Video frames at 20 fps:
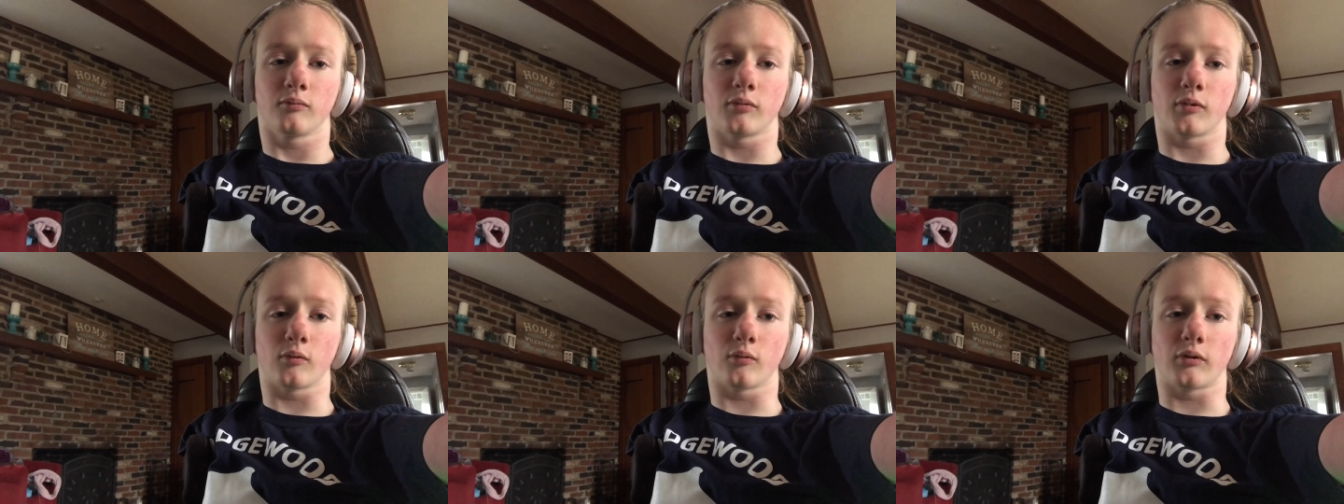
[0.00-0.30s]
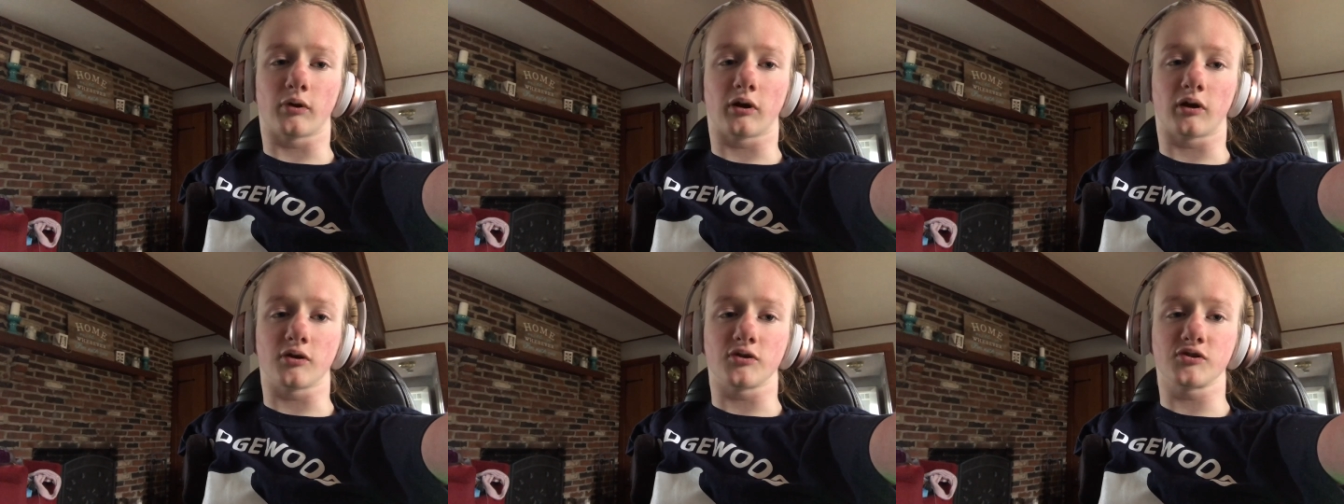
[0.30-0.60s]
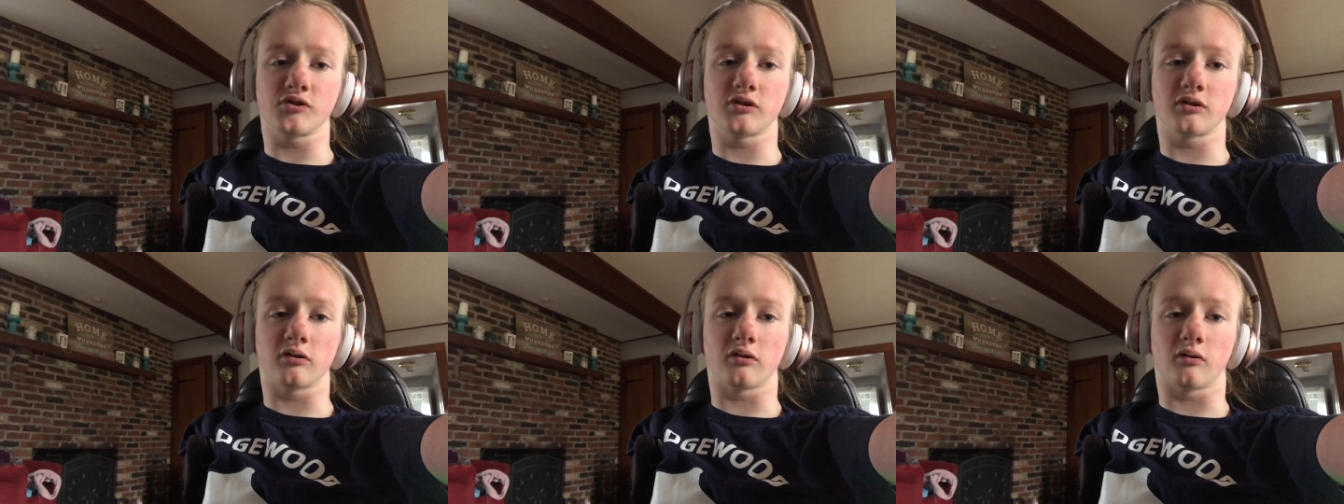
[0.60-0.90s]
but we are
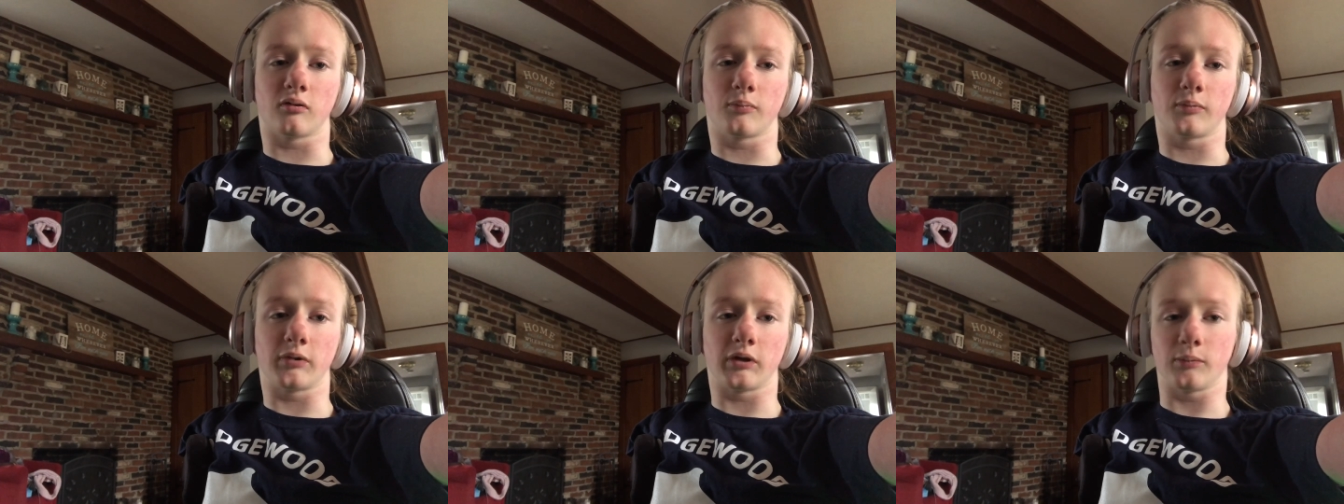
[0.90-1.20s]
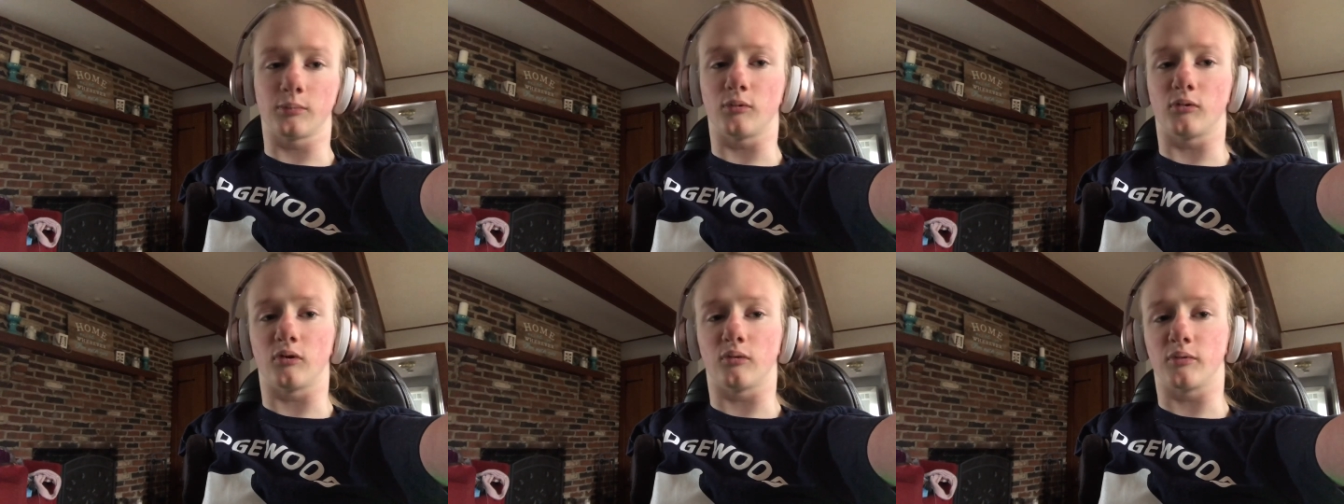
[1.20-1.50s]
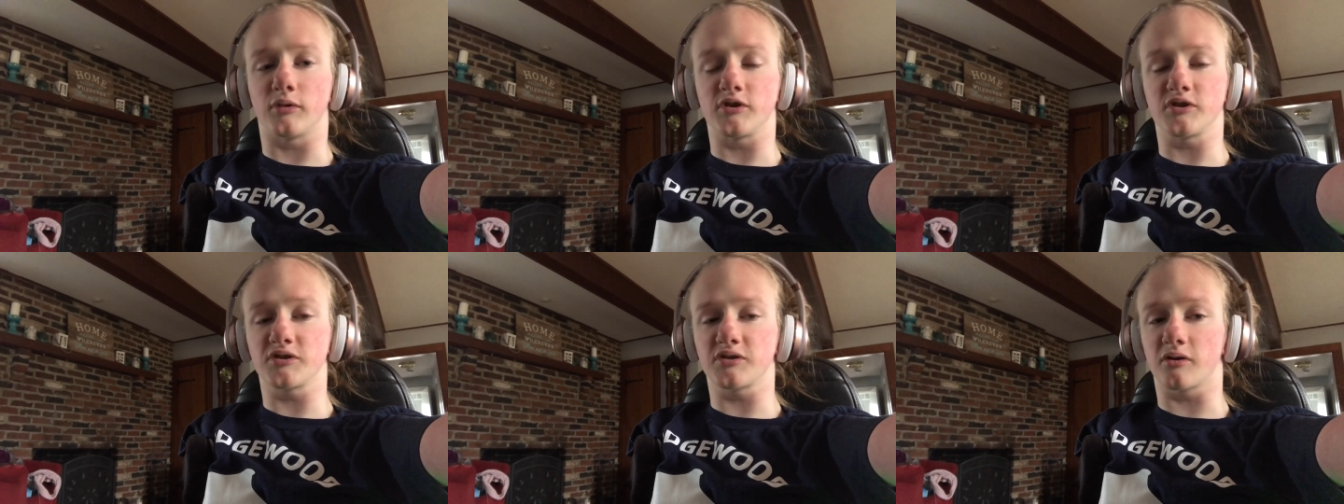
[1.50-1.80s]
still people and
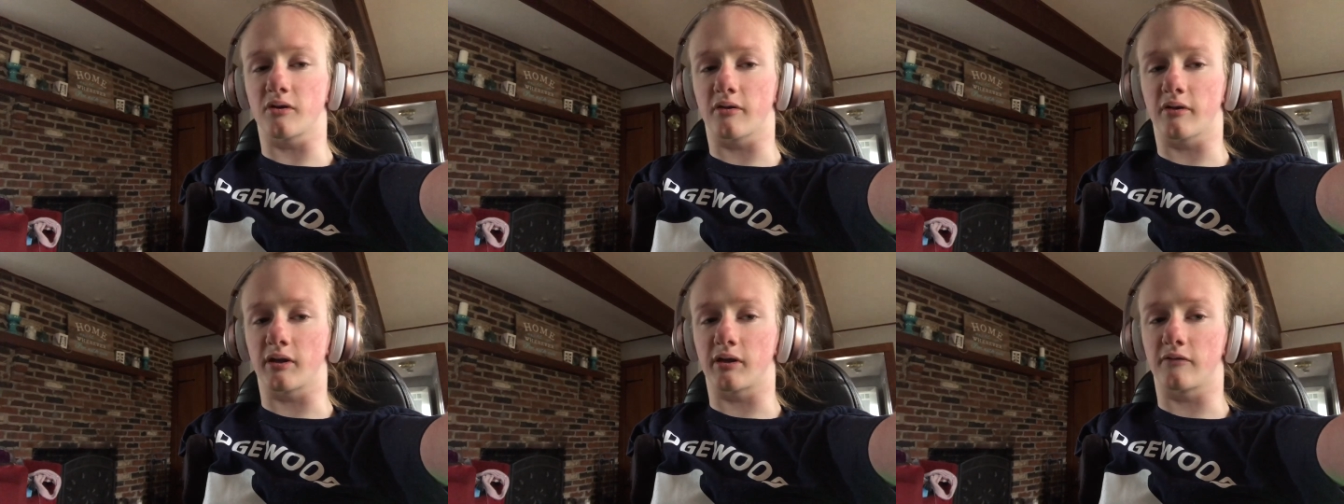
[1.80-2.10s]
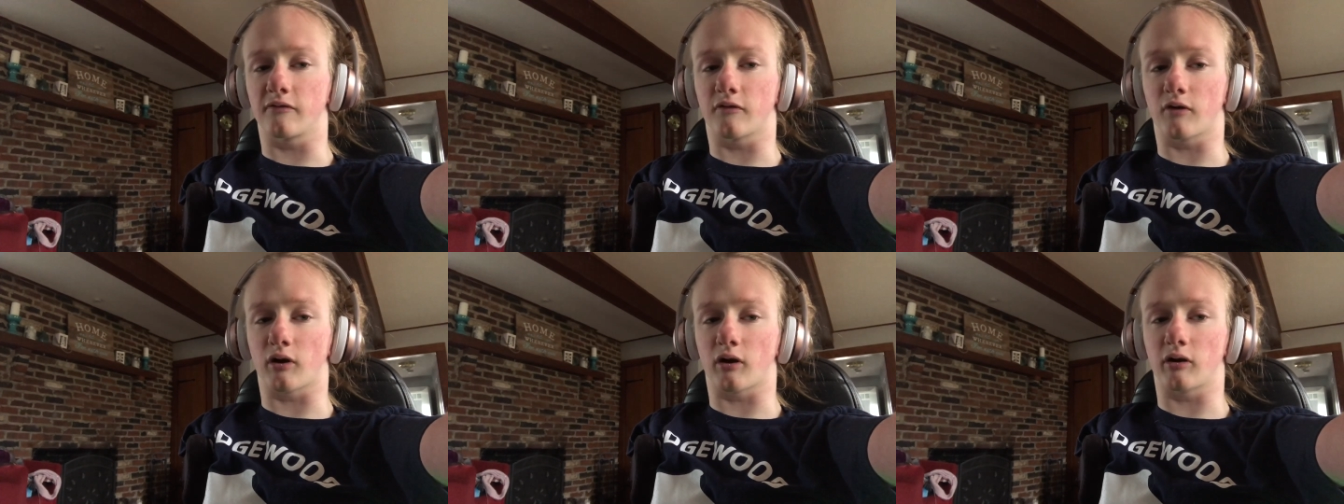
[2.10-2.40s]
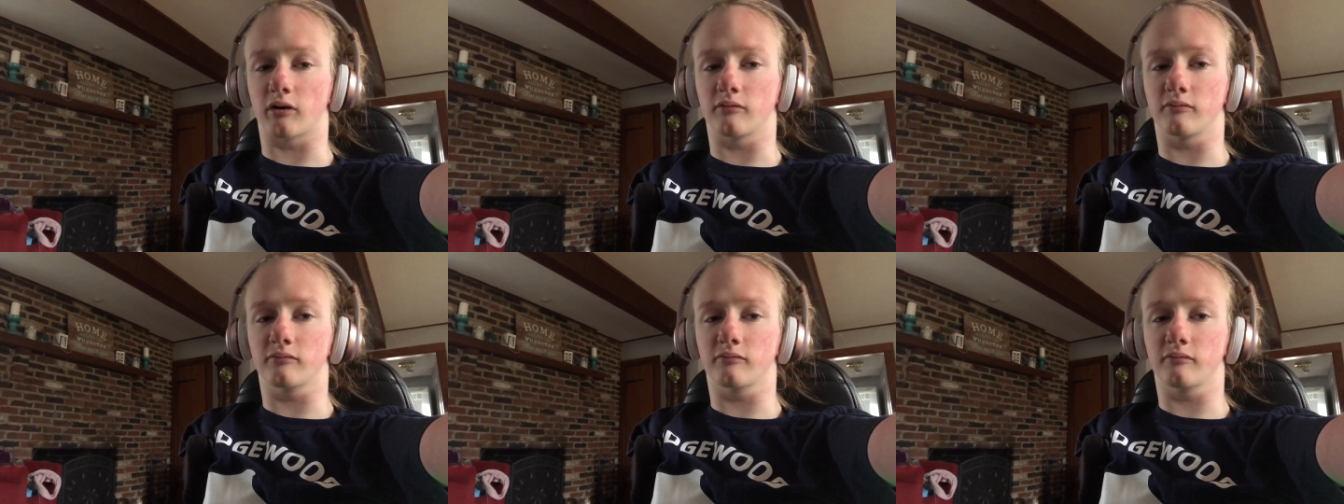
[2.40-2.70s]
we still live
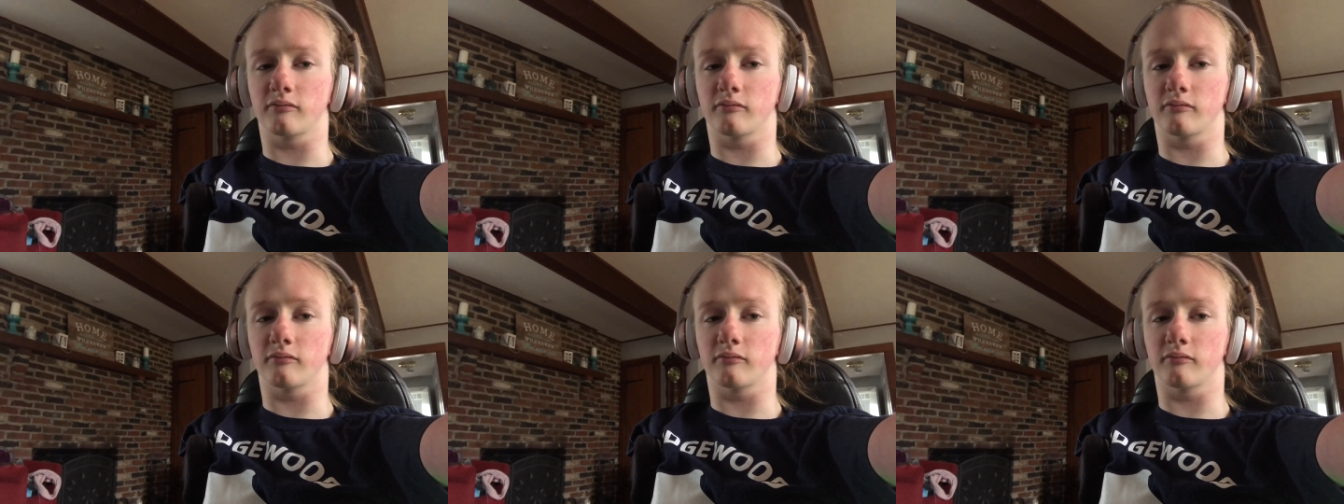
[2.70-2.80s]
our